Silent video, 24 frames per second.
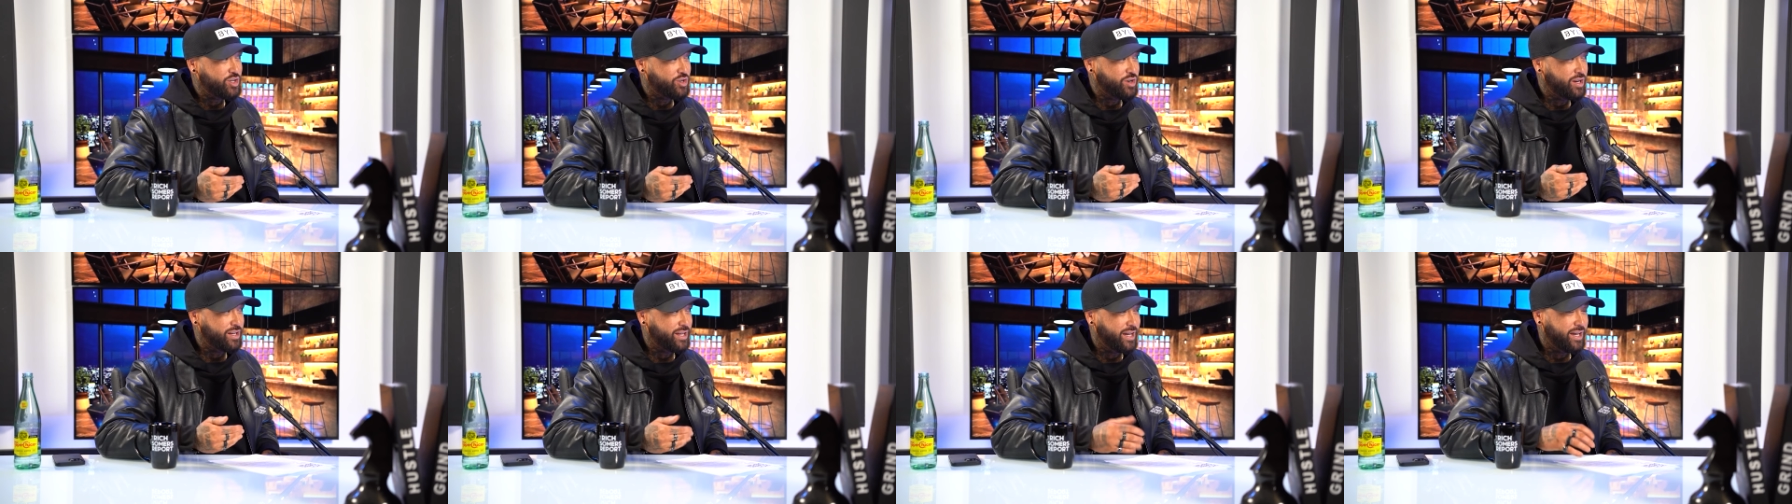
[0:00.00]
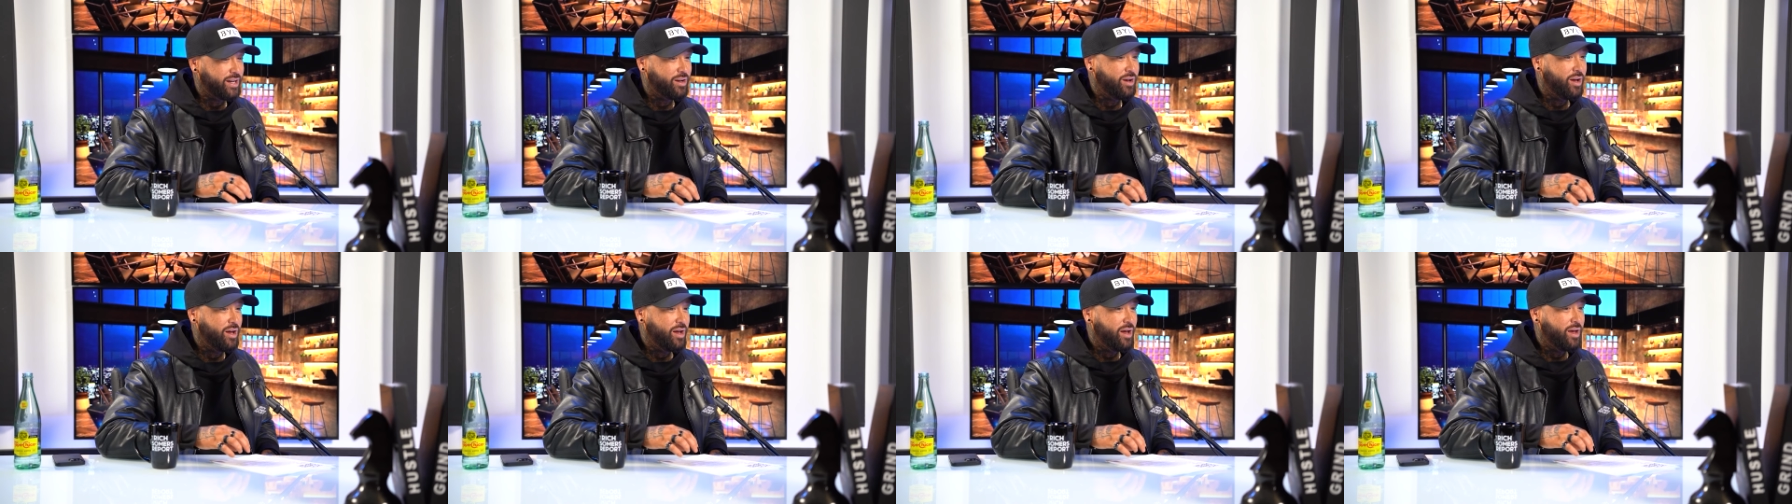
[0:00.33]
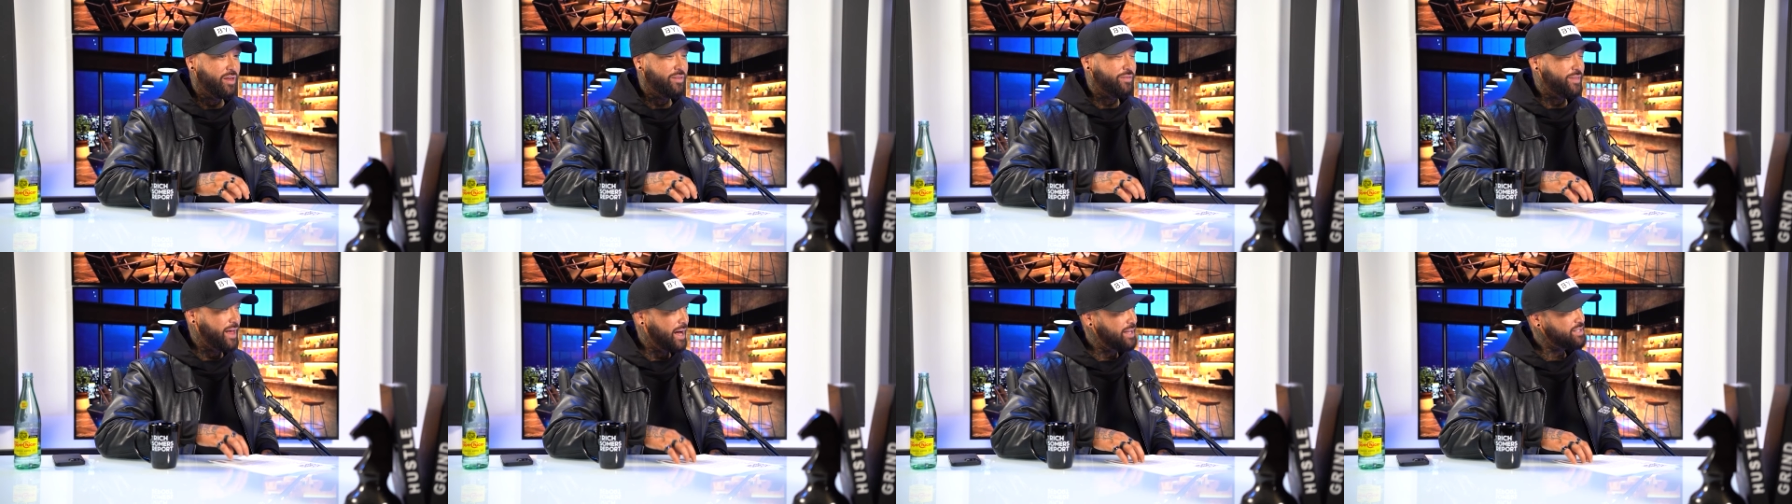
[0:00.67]
drinking,
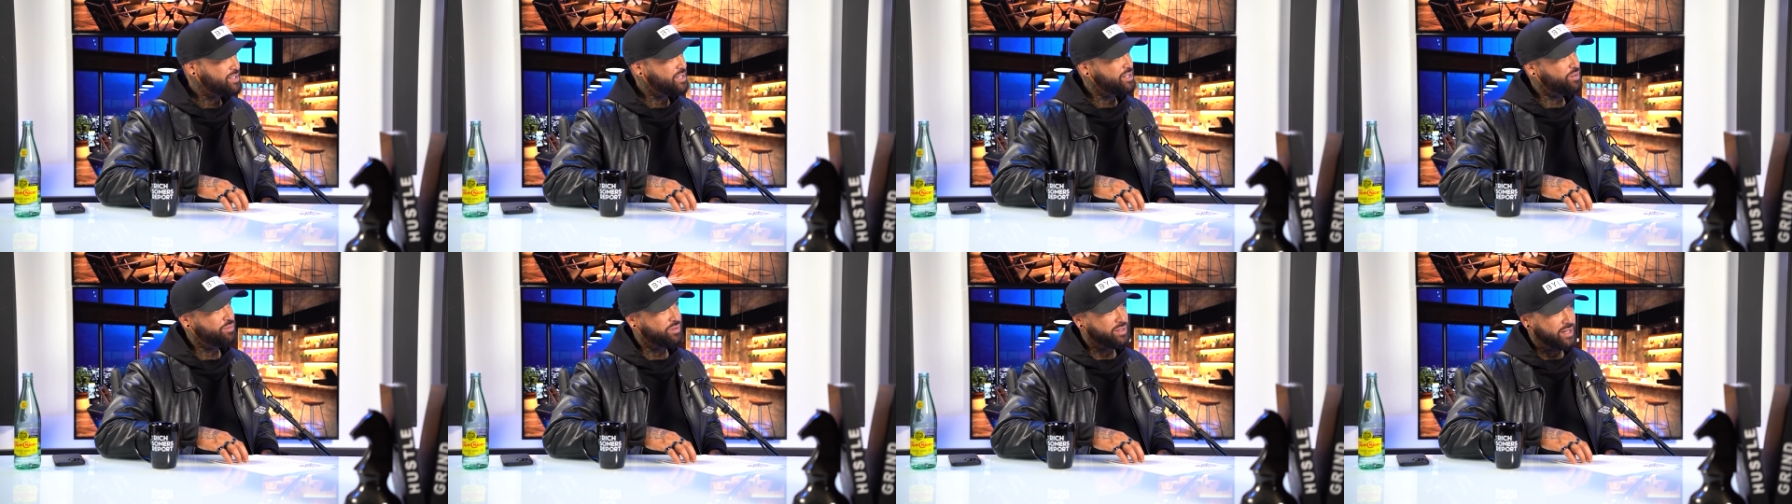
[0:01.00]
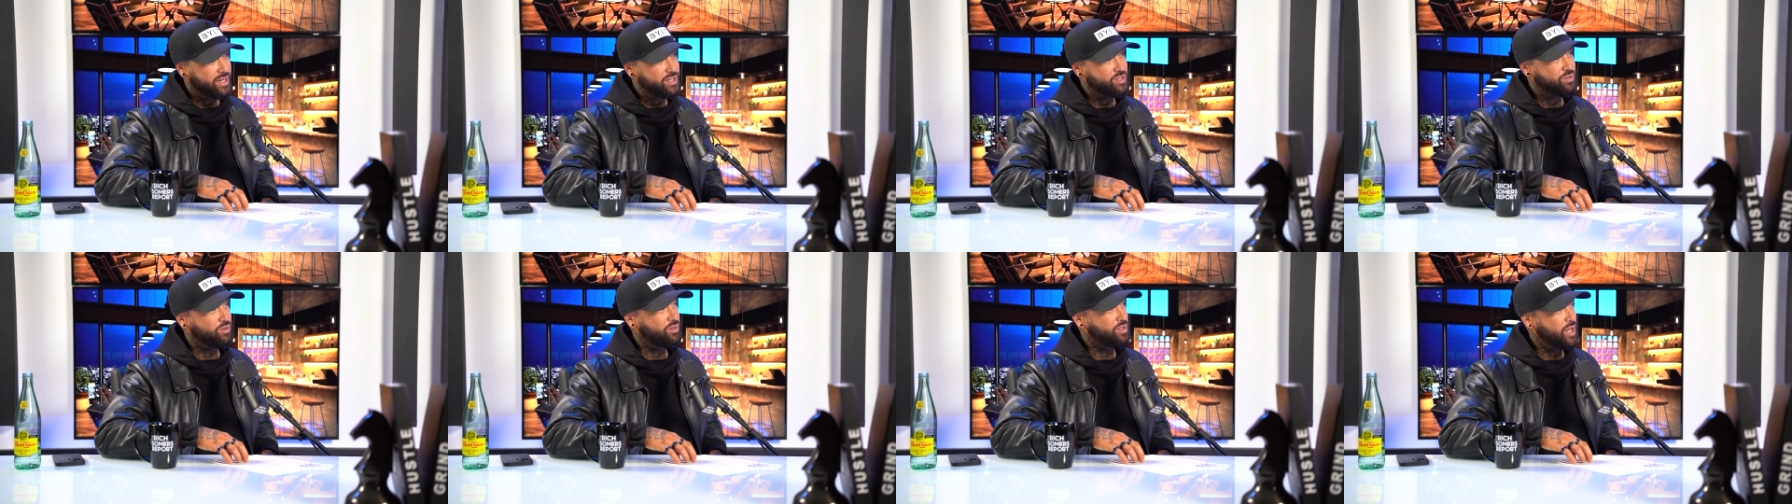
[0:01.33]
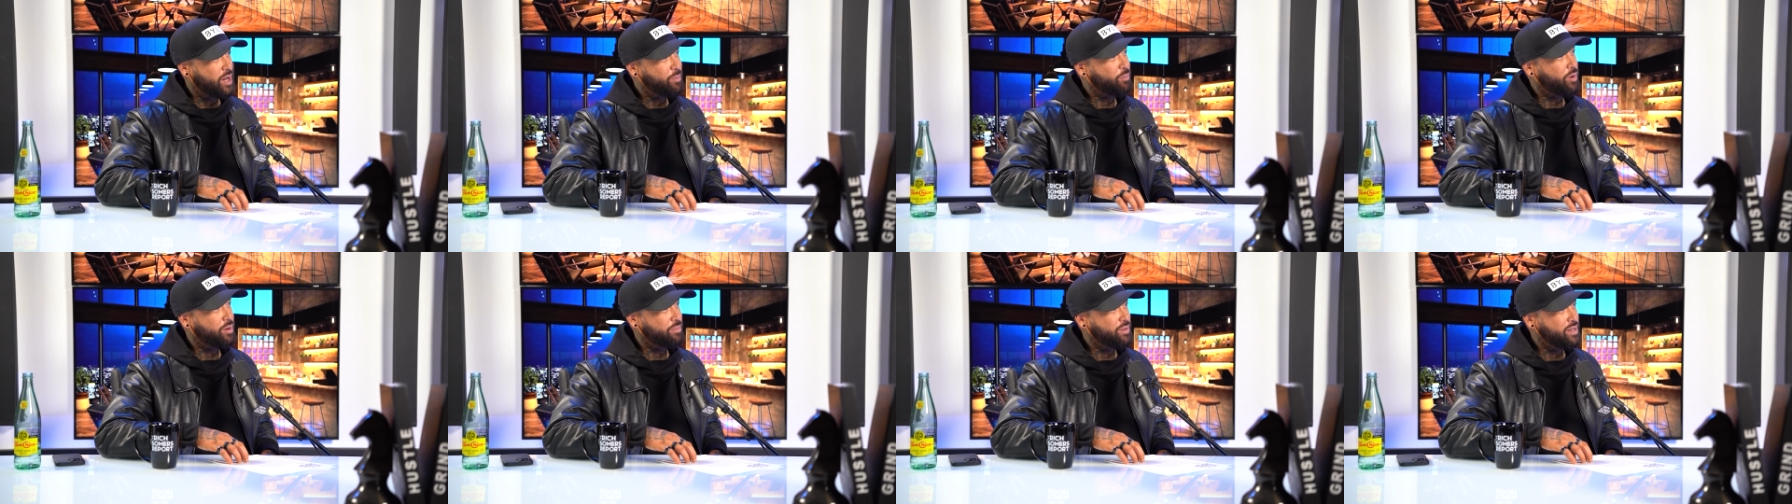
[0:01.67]
that's going to relate to a
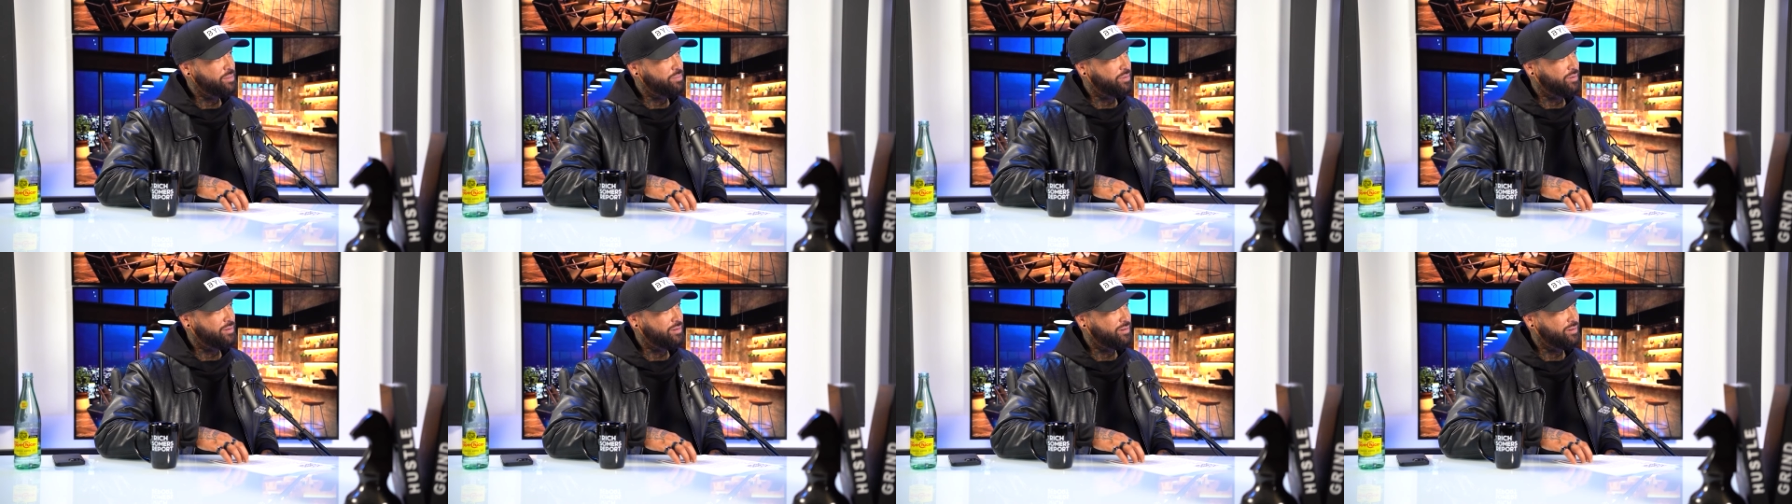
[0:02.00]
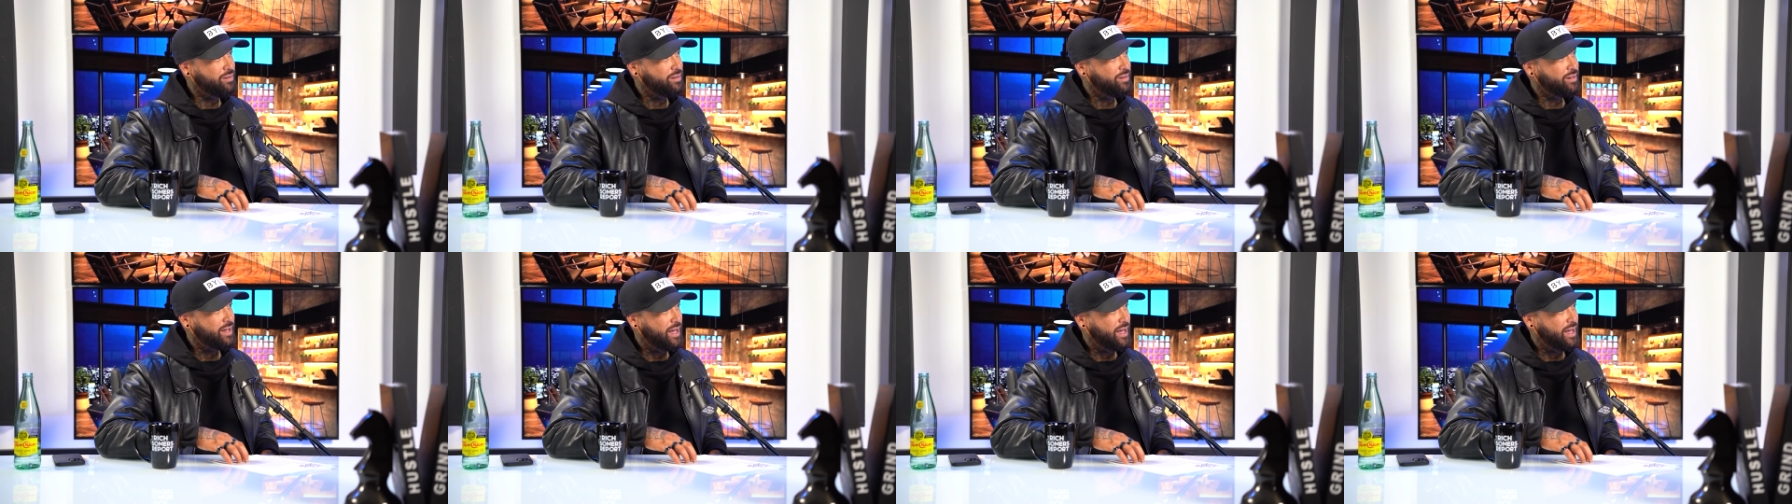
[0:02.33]
lot more people.